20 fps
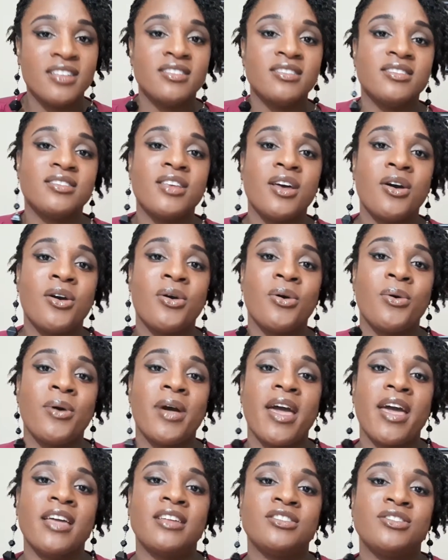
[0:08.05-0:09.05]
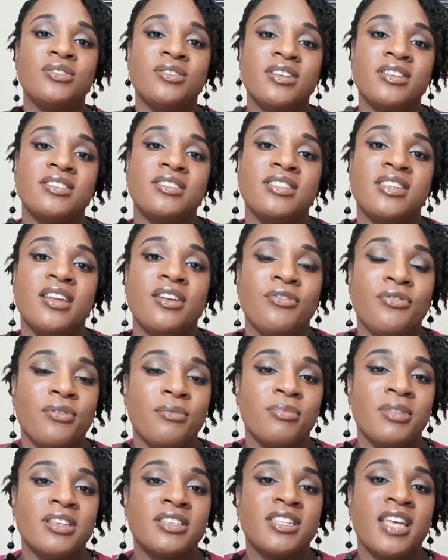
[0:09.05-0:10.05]
So as you can see
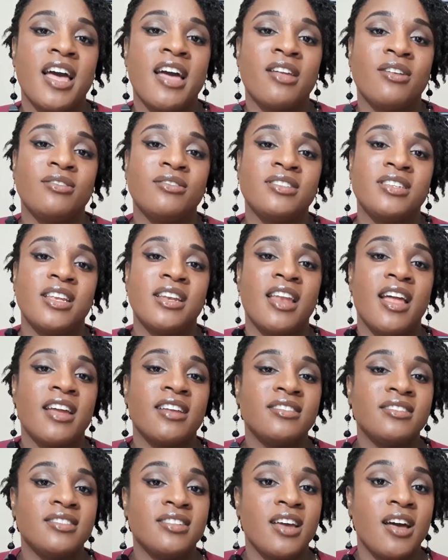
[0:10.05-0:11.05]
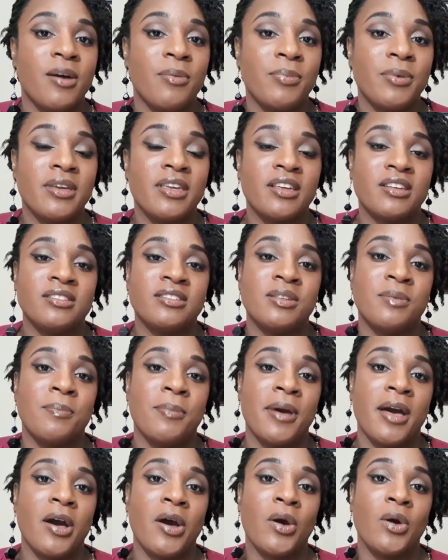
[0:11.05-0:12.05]
from the title, tonight's topic is
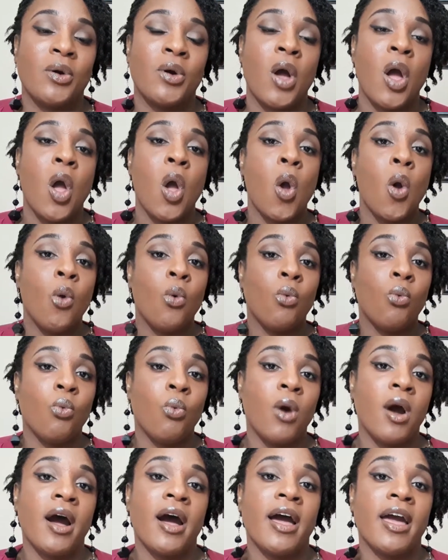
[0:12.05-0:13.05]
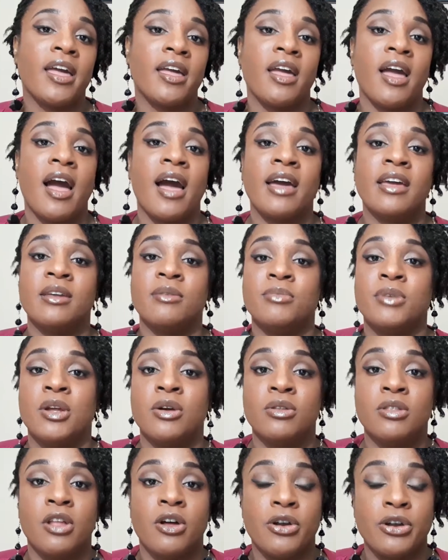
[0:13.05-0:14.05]
about why I am
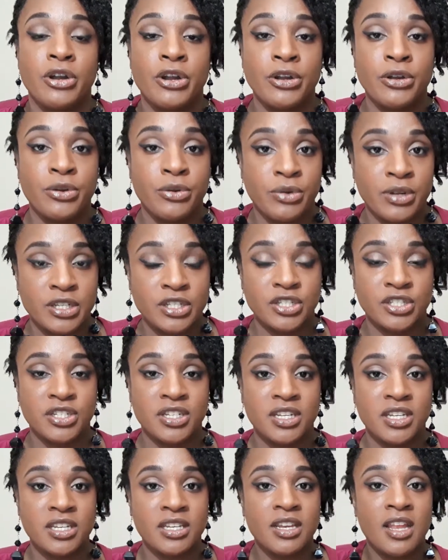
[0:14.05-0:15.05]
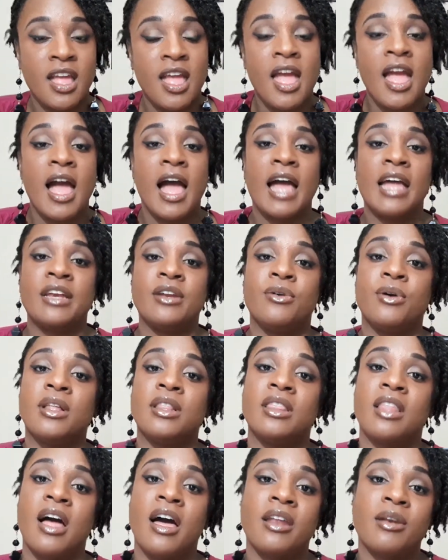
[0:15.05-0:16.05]
no longer Christian. I know a
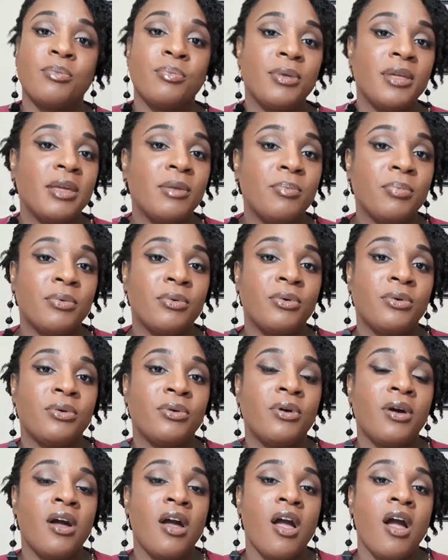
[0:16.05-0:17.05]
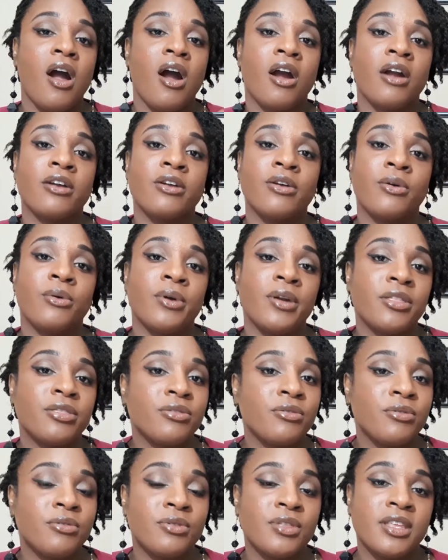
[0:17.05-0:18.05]
lot of people are going
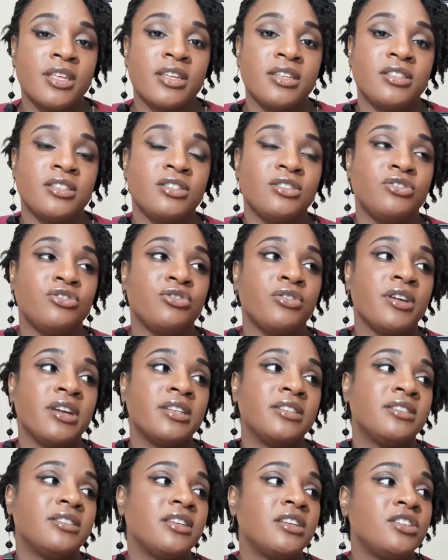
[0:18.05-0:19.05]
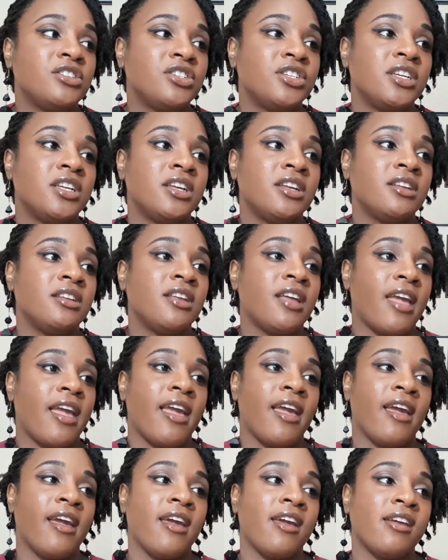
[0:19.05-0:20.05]
through this transition
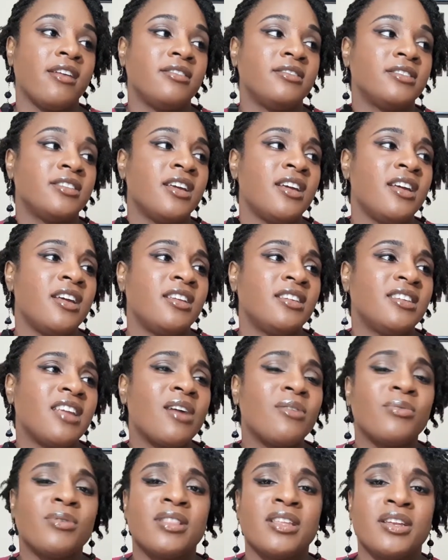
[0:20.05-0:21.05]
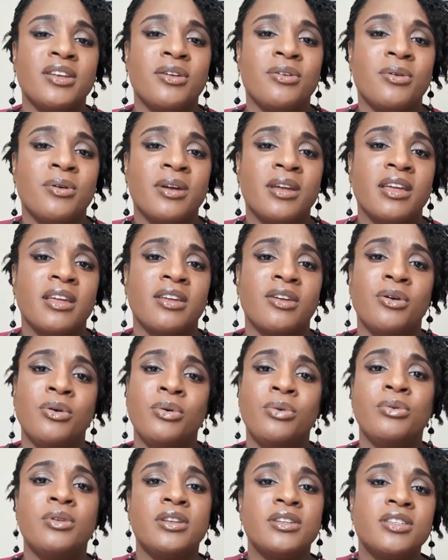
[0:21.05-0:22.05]
and not really knowing
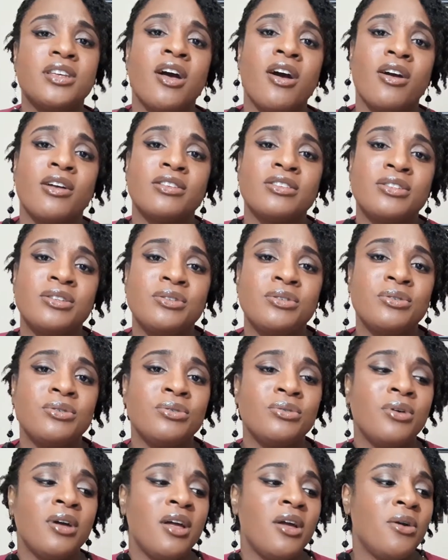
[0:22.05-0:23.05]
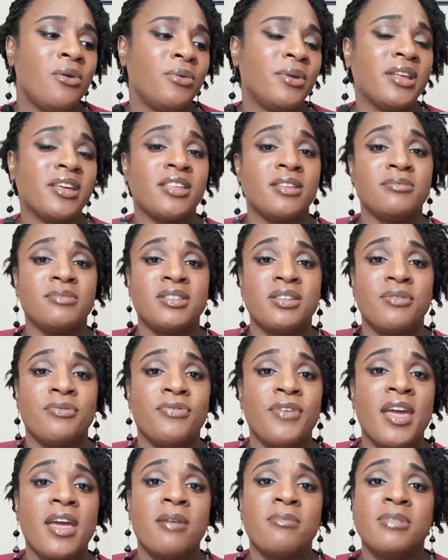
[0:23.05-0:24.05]
who to talk to when it comes to
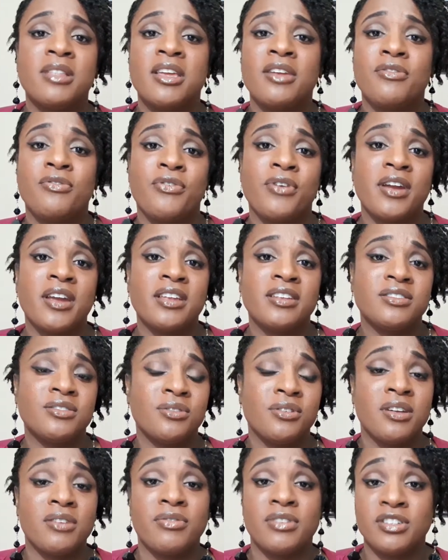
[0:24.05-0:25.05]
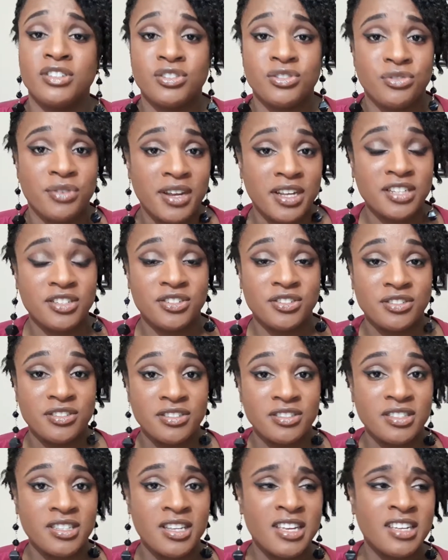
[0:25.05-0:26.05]
family, friends, or even
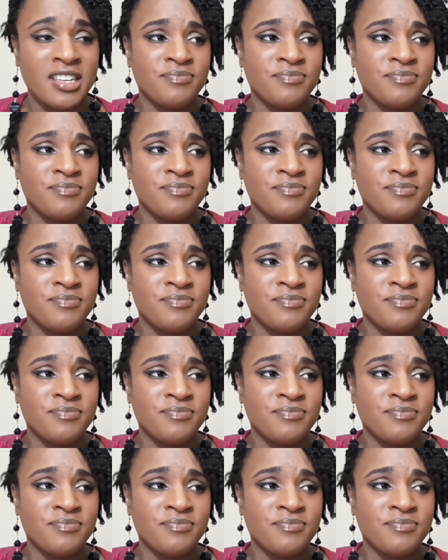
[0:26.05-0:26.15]
strangers.